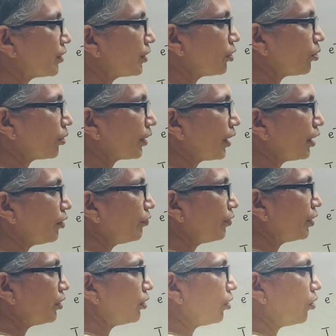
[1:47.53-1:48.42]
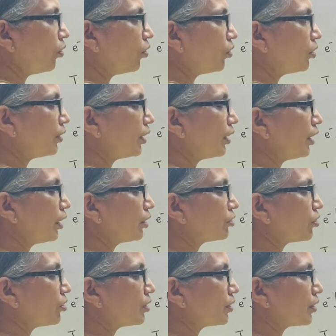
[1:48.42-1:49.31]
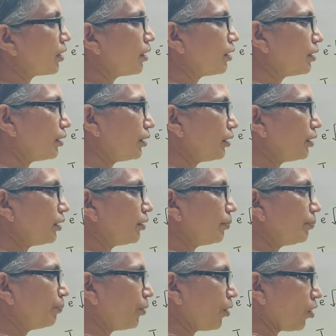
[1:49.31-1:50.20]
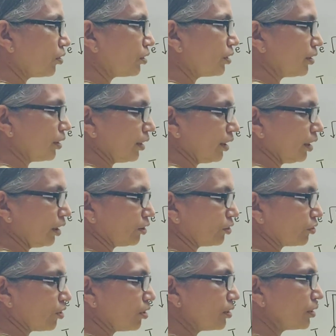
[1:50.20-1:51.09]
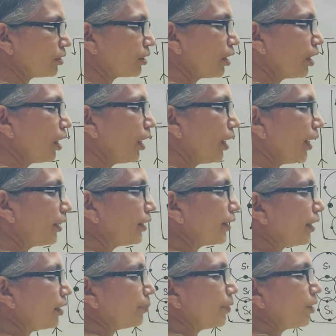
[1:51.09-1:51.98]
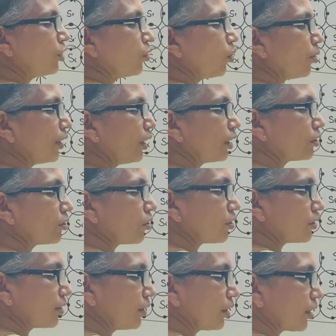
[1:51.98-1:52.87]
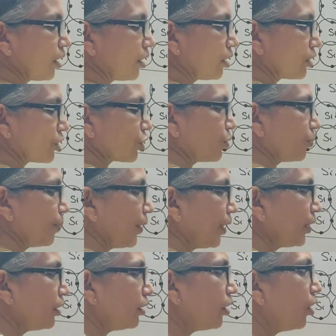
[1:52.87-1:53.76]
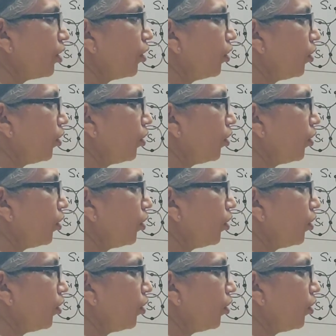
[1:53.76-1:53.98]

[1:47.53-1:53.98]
to 0 Kelvin, all the electrons are bonded electrons, and there will be no electrons in the conduction band.